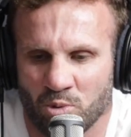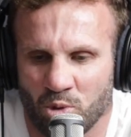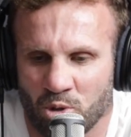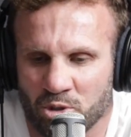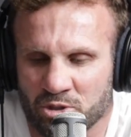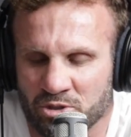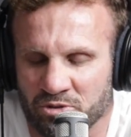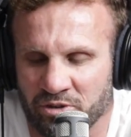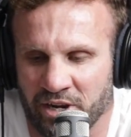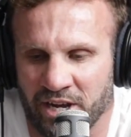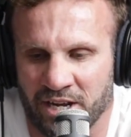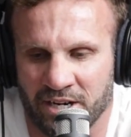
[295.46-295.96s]

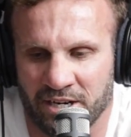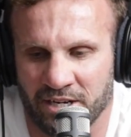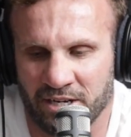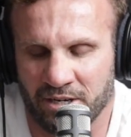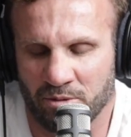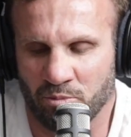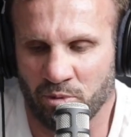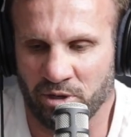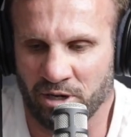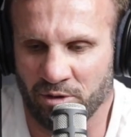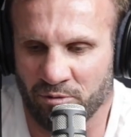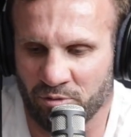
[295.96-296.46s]
I always
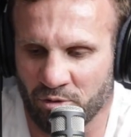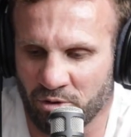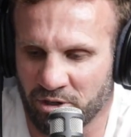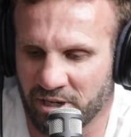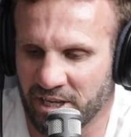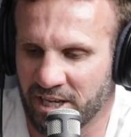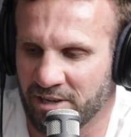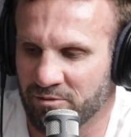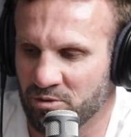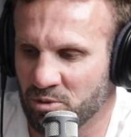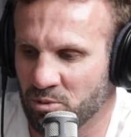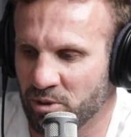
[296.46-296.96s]
walked around
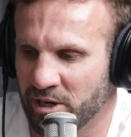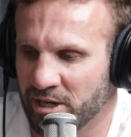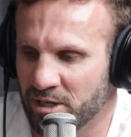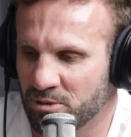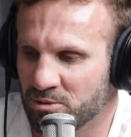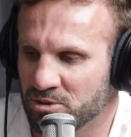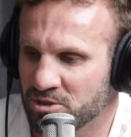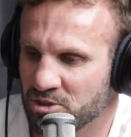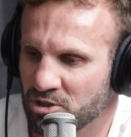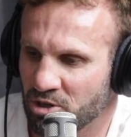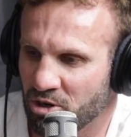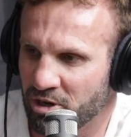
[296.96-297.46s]
it. When I
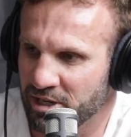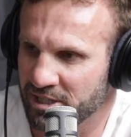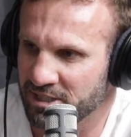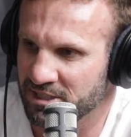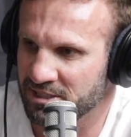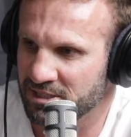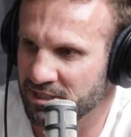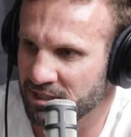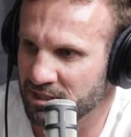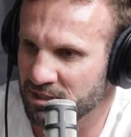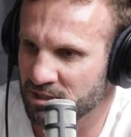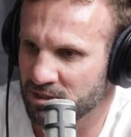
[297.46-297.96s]
fought at
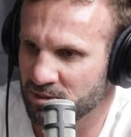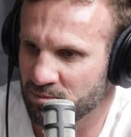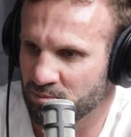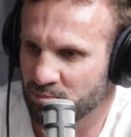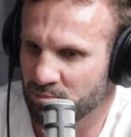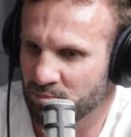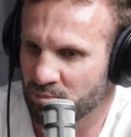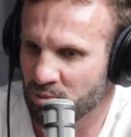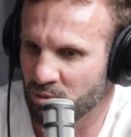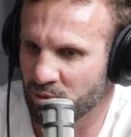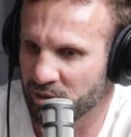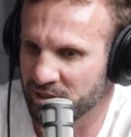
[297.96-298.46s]
heavyweight, it was
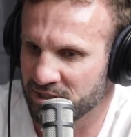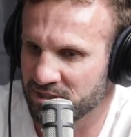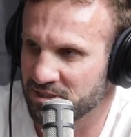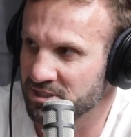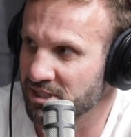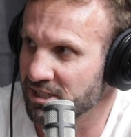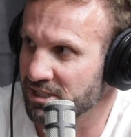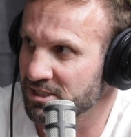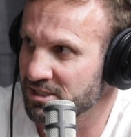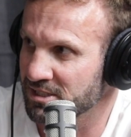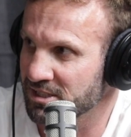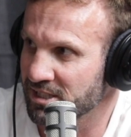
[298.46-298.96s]

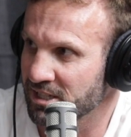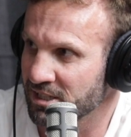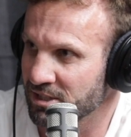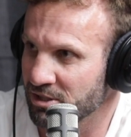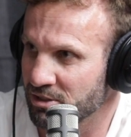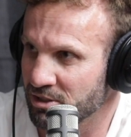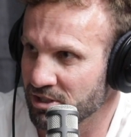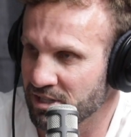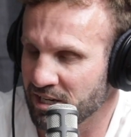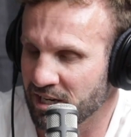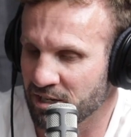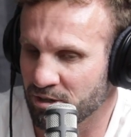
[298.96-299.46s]

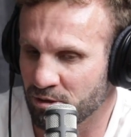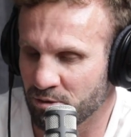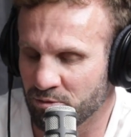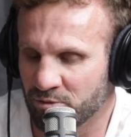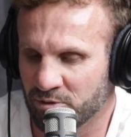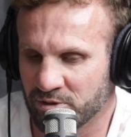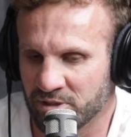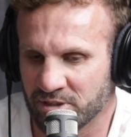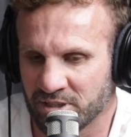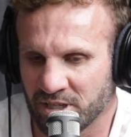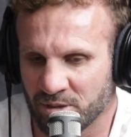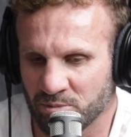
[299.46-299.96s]
96.6
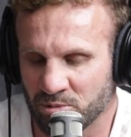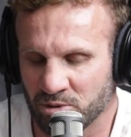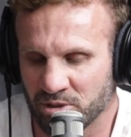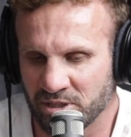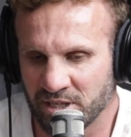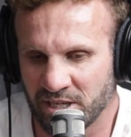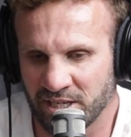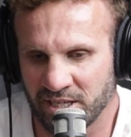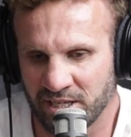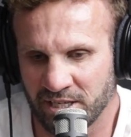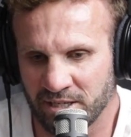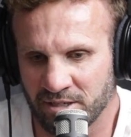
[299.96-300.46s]
kilo
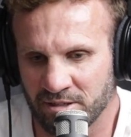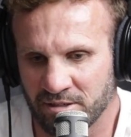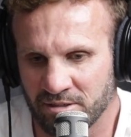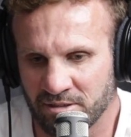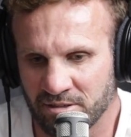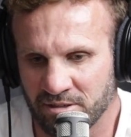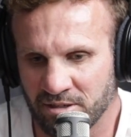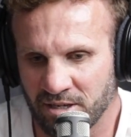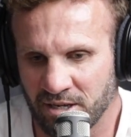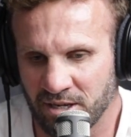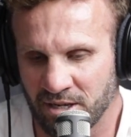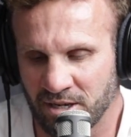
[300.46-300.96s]
cutoff for the
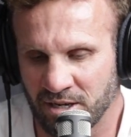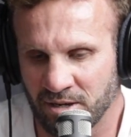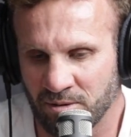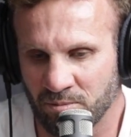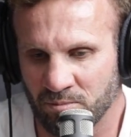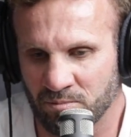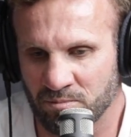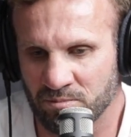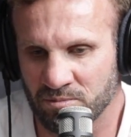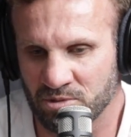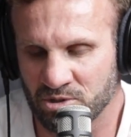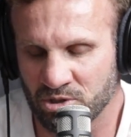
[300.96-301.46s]

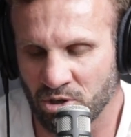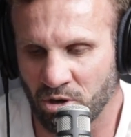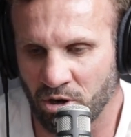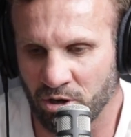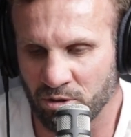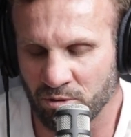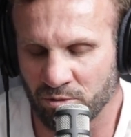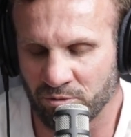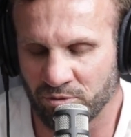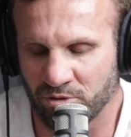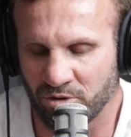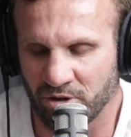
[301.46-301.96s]
WKN
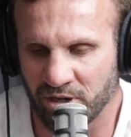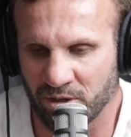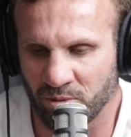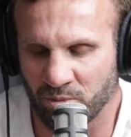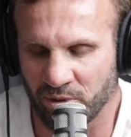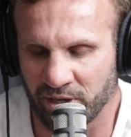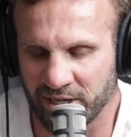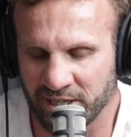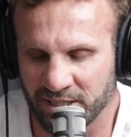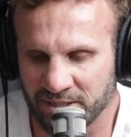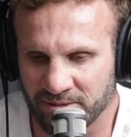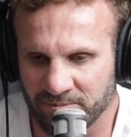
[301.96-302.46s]

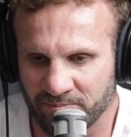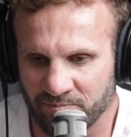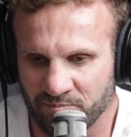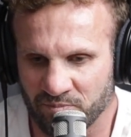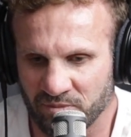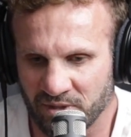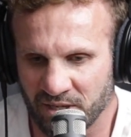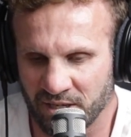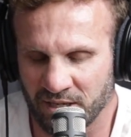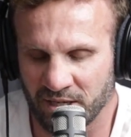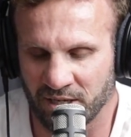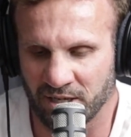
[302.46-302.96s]
title
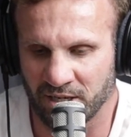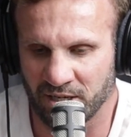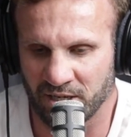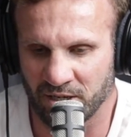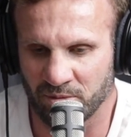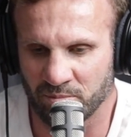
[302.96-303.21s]
fight weight.